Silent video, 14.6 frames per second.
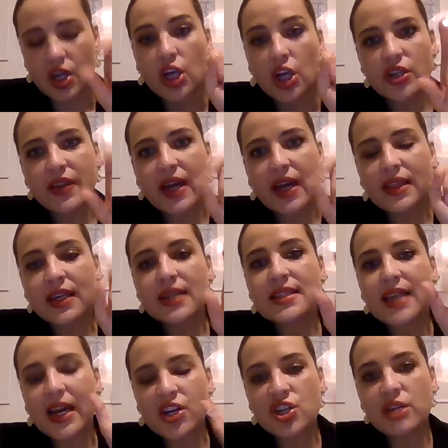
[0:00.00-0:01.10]
So that thing is
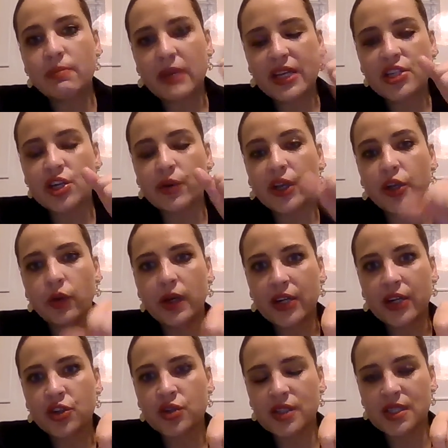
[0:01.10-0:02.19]
actually metering your
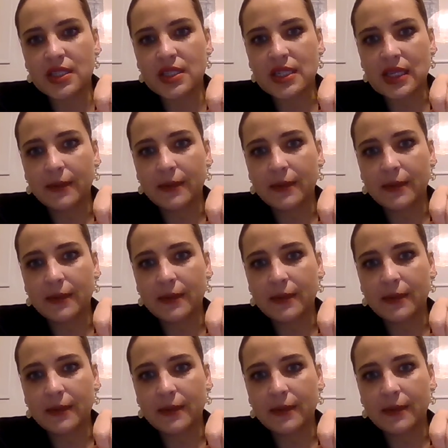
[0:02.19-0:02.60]
electricity.